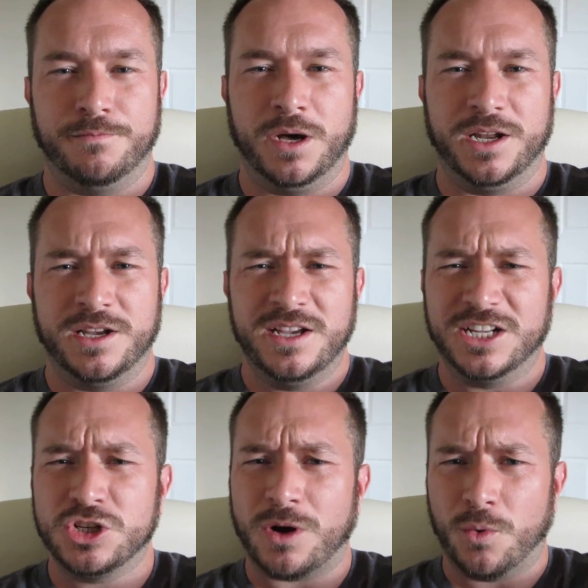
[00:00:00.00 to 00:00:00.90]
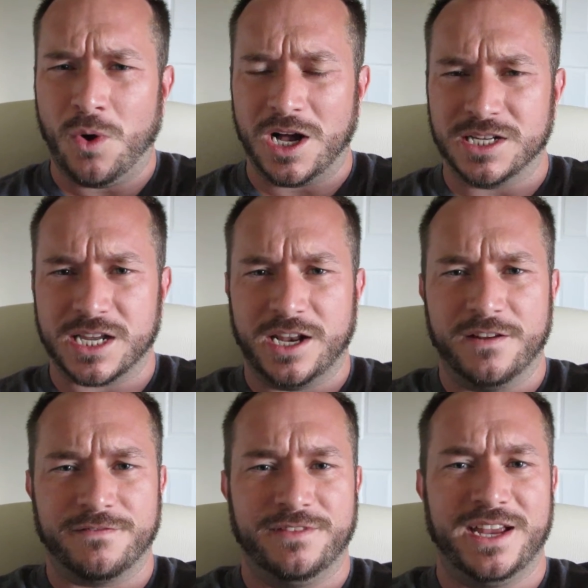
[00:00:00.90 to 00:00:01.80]
But it's who I was, and
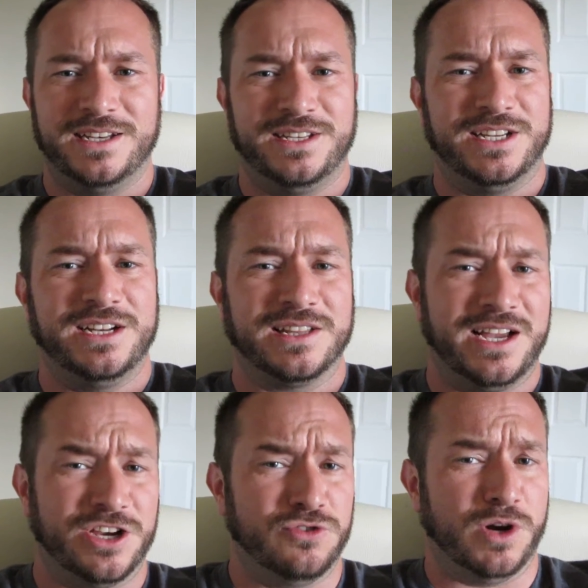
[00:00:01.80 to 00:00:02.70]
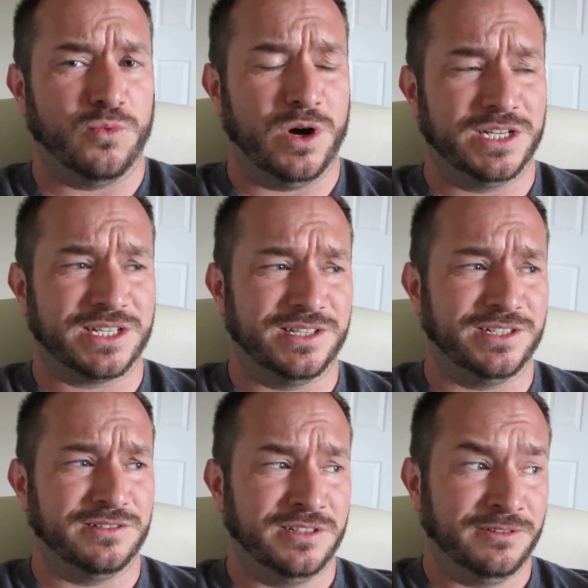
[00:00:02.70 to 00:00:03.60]
if they didn't like who I was,
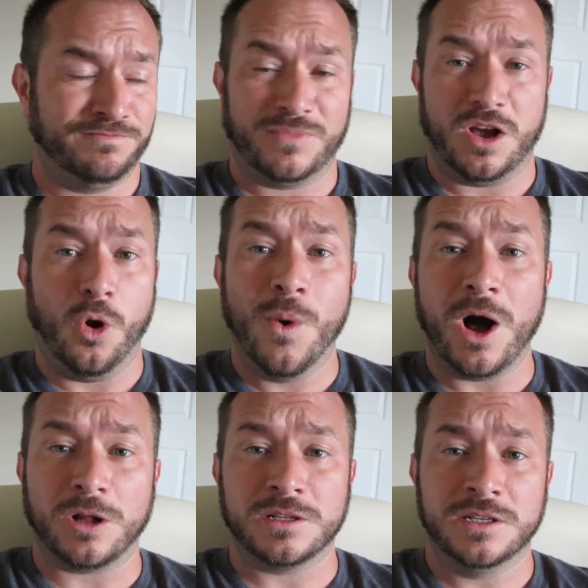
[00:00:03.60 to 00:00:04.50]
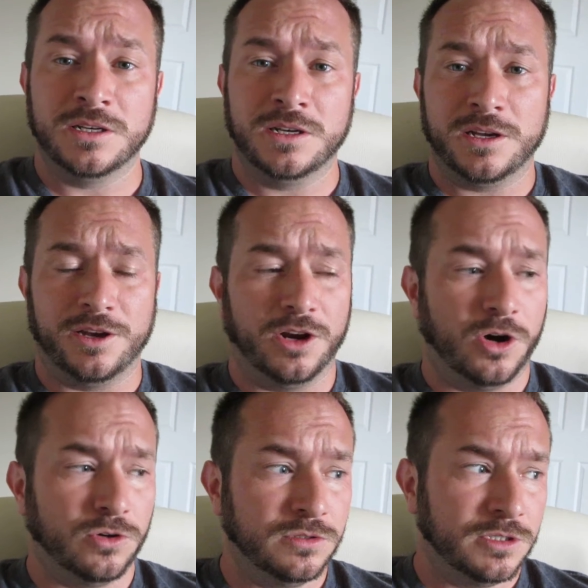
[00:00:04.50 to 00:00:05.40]
then oh well, you
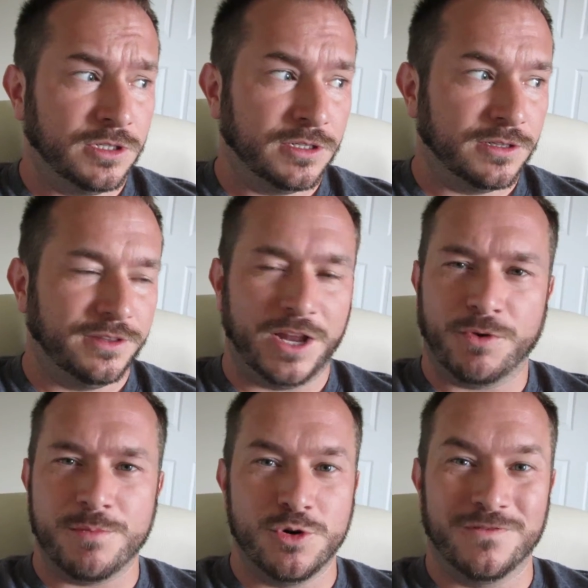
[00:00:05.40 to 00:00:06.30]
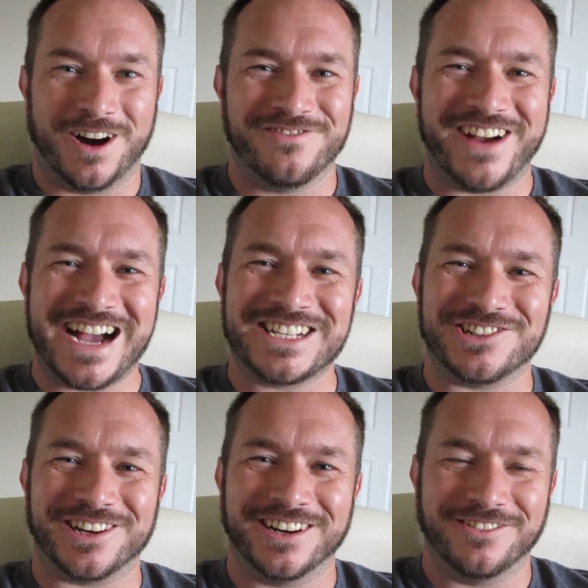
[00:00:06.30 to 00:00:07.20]
know, then we move on
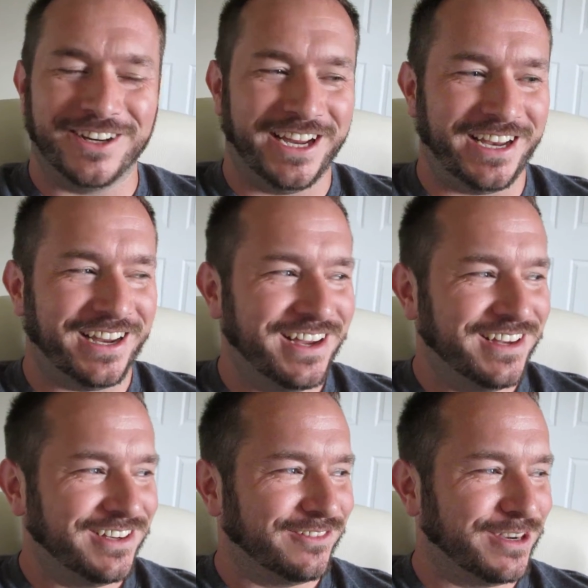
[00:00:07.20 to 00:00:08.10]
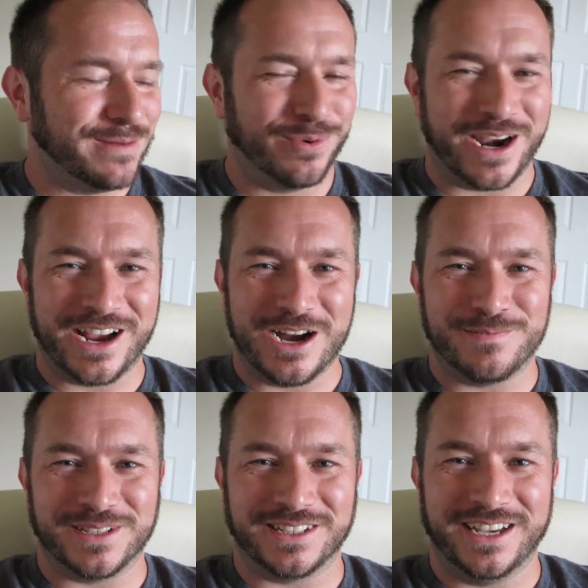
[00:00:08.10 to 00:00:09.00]
faster. We break
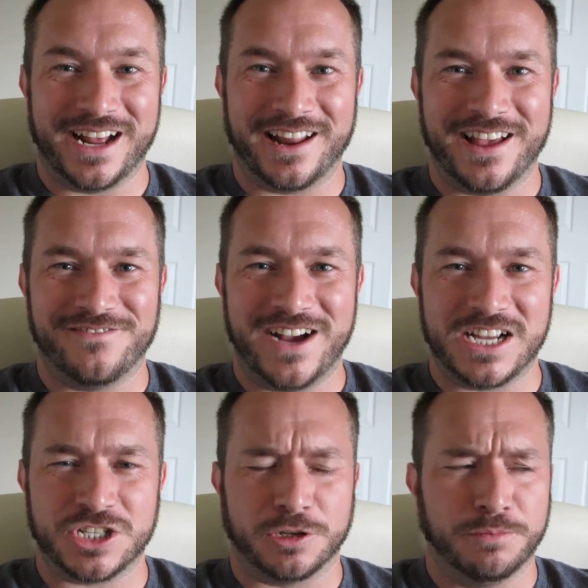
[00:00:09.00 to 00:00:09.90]
up and get out of that faster.